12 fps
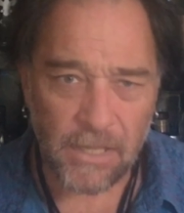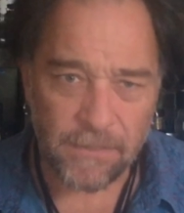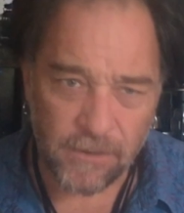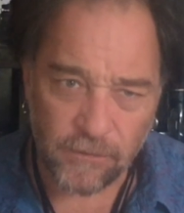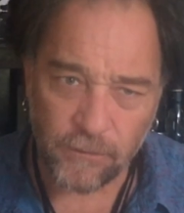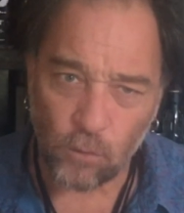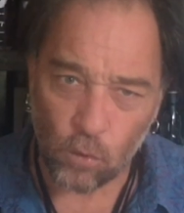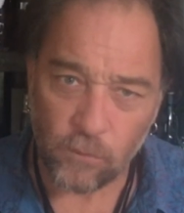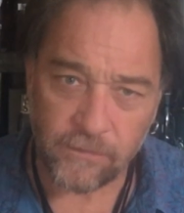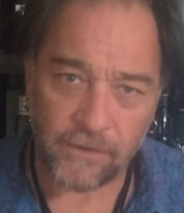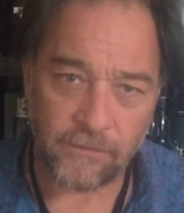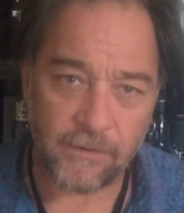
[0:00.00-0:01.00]
This
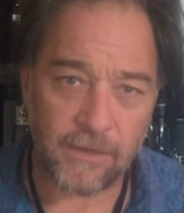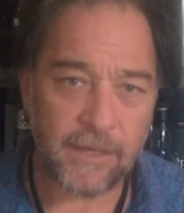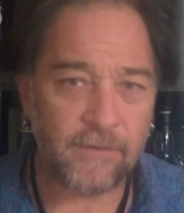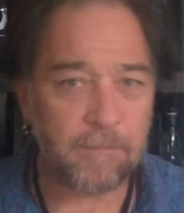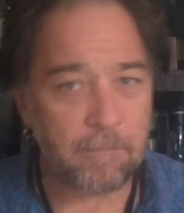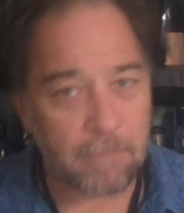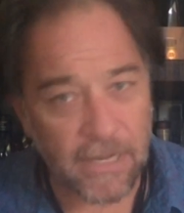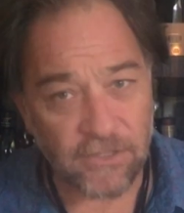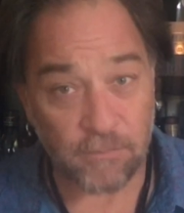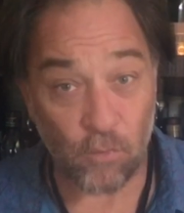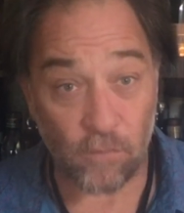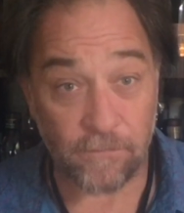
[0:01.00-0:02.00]
Launceston is
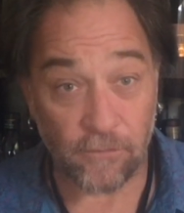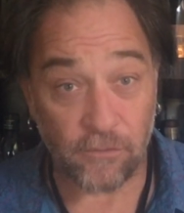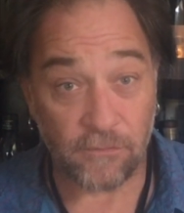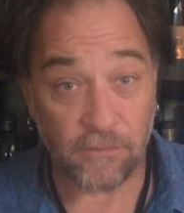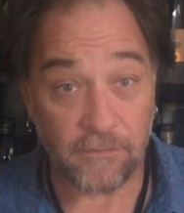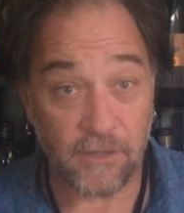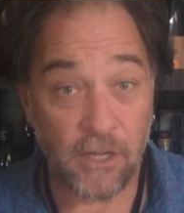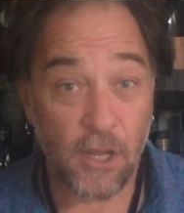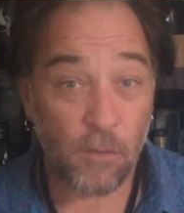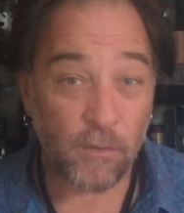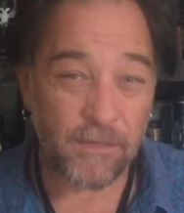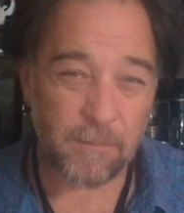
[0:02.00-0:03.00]
much more fruit driven,
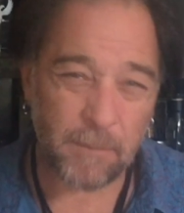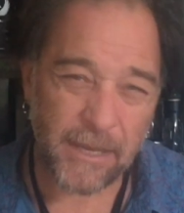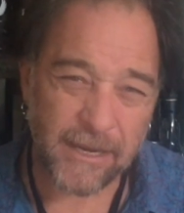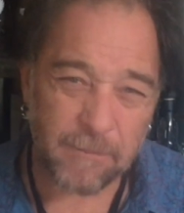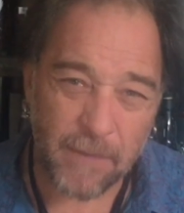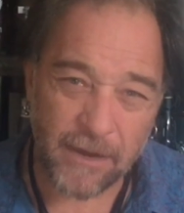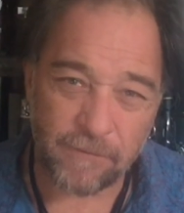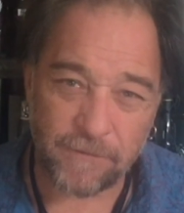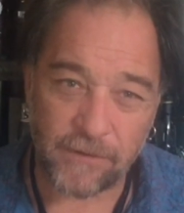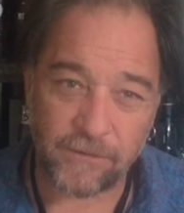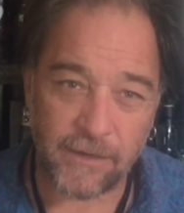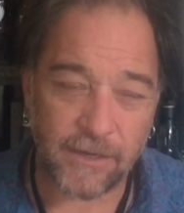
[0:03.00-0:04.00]
with the peat
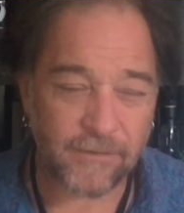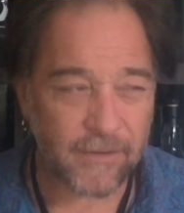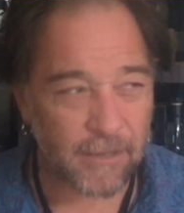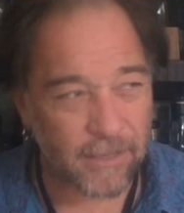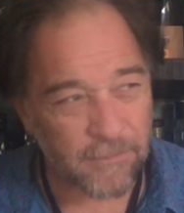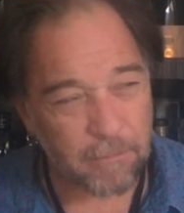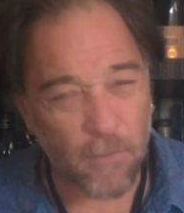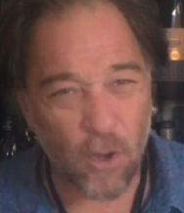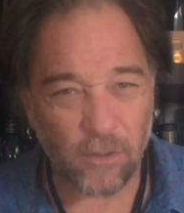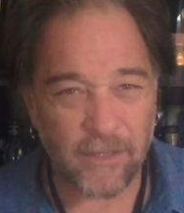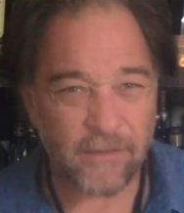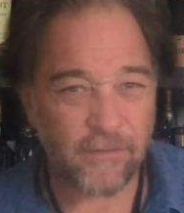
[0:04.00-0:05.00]
manifesting as a
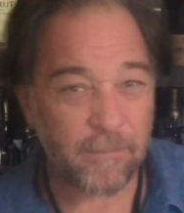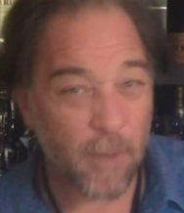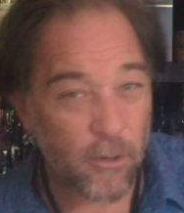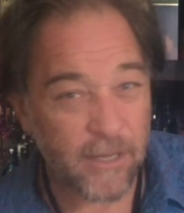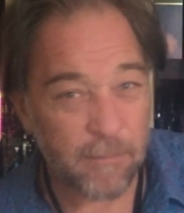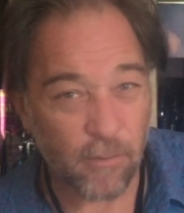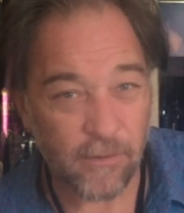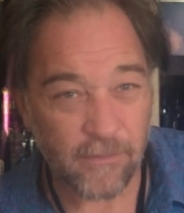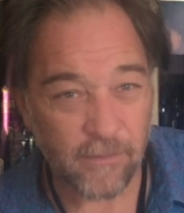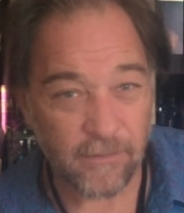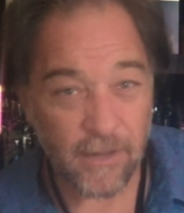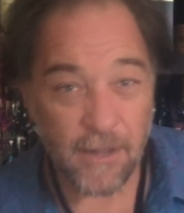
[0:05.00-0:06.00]
mildly smoky
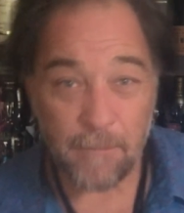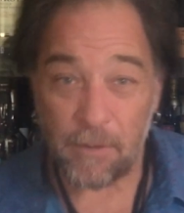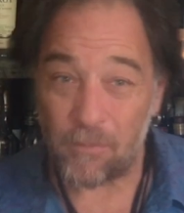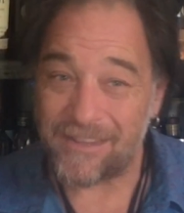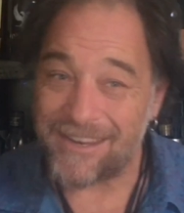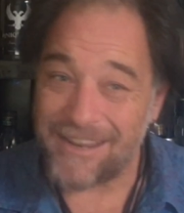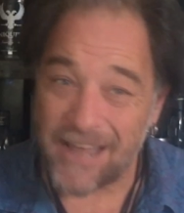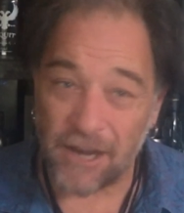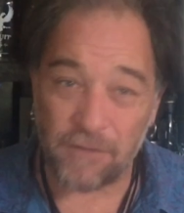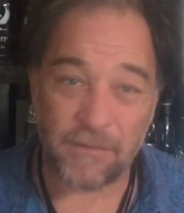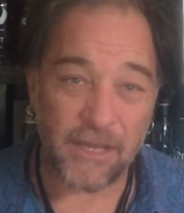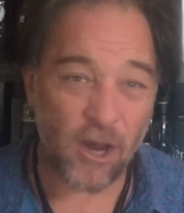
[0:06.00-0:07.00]
presence, but with none
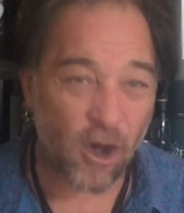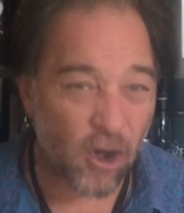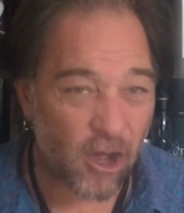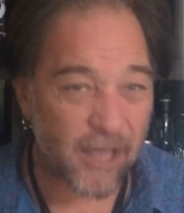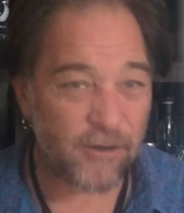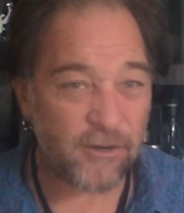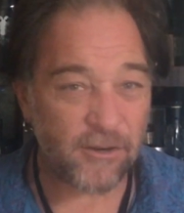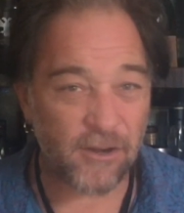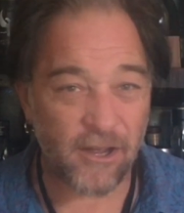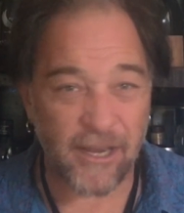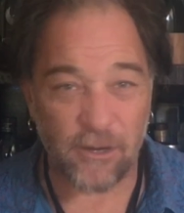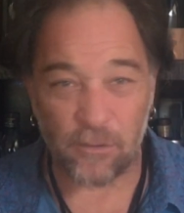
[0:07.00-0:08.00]
of the
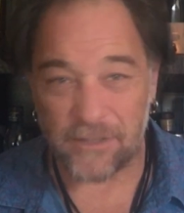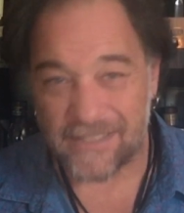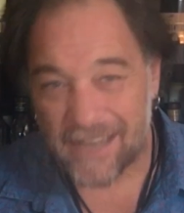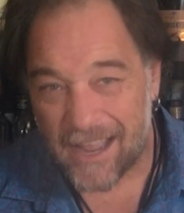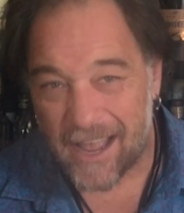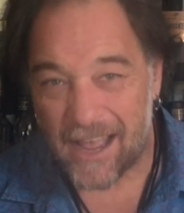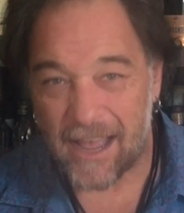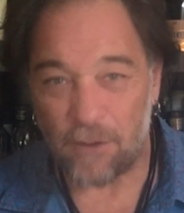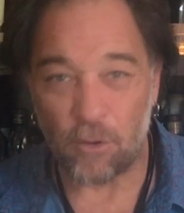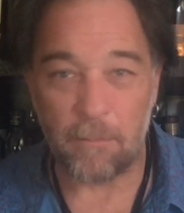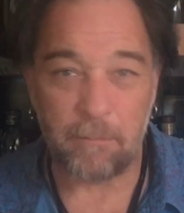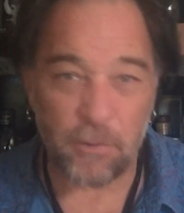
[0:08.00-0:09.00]
iodine or tar
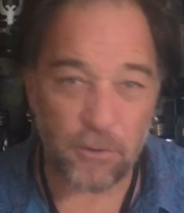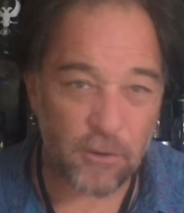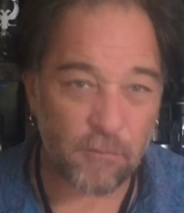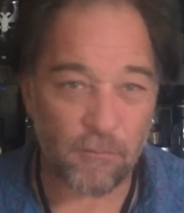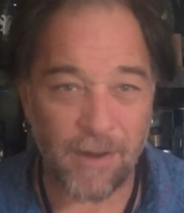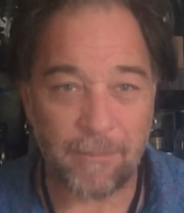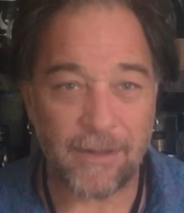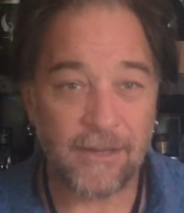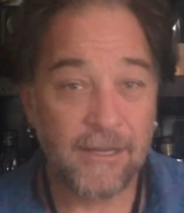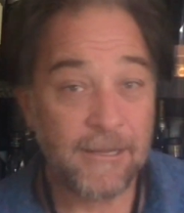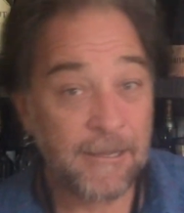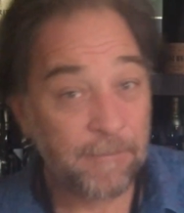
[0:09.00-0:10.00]
or burnt rubber
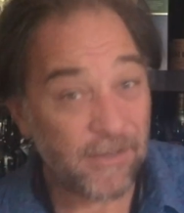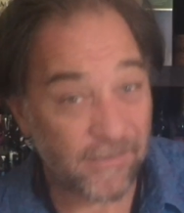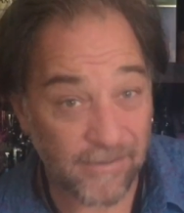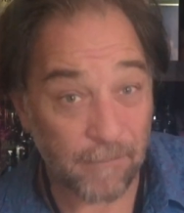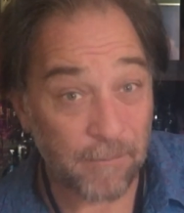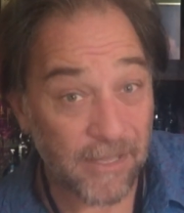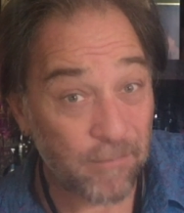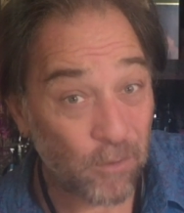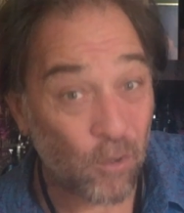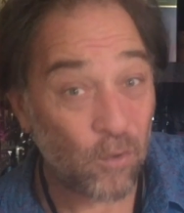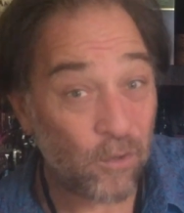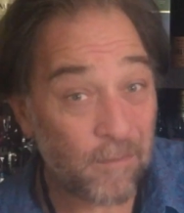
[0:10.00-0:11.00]
that some
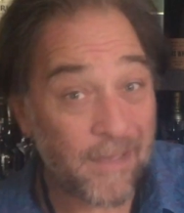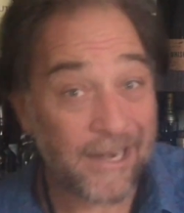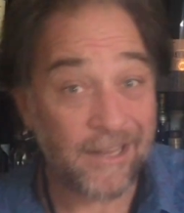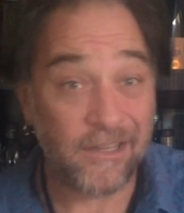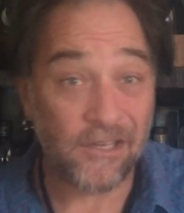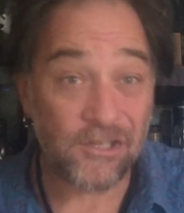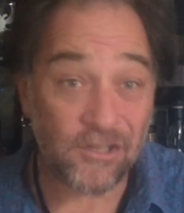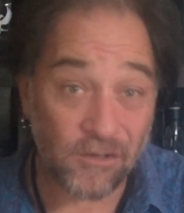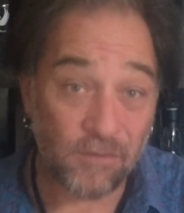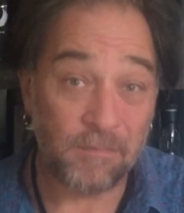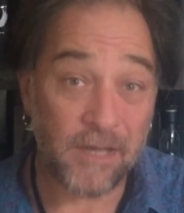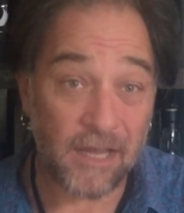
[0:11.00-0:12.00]
people automatically
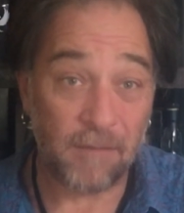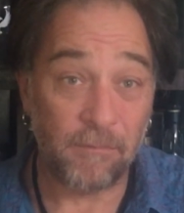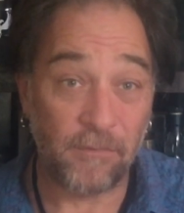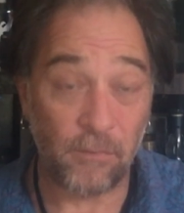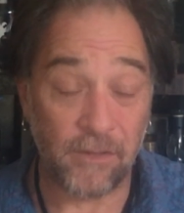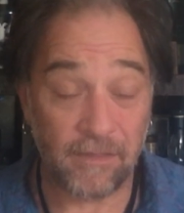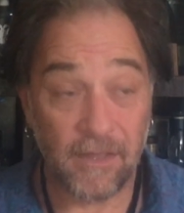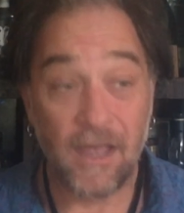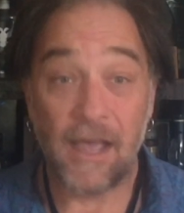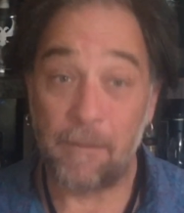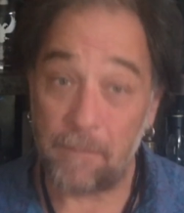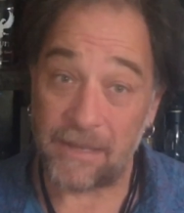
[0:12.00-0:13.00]
assume comes with
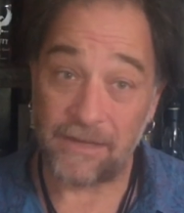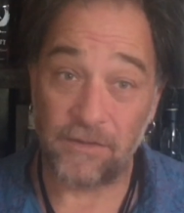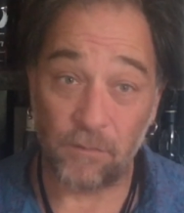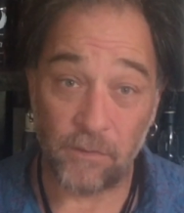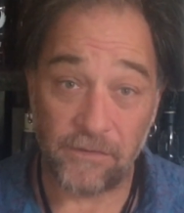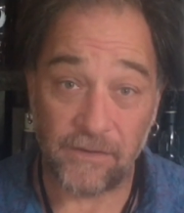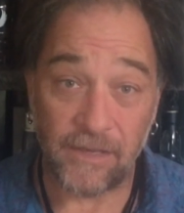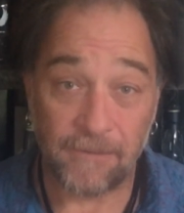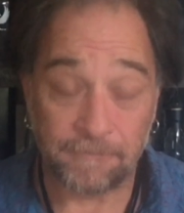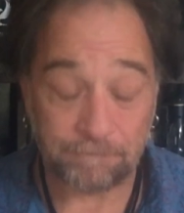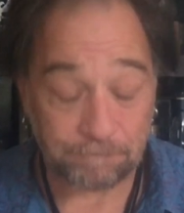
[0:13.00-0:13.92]
a peated whisky.